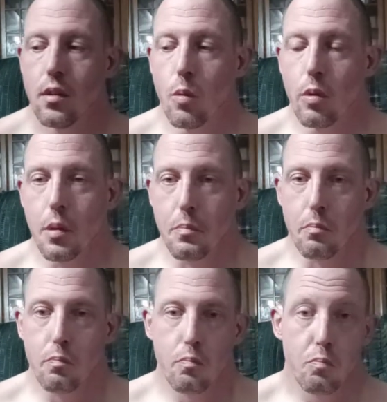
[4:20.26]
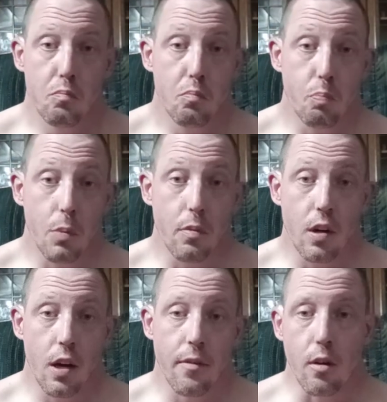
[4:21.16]
And when people
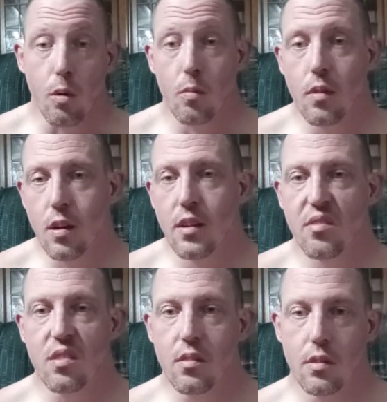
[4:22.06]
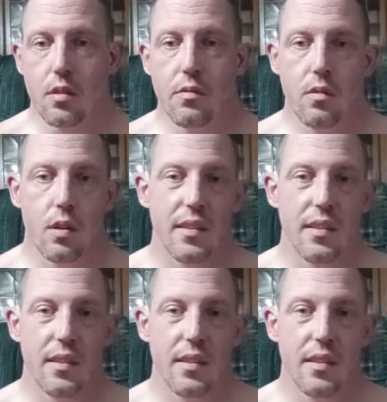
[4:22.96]
have their own lives to live,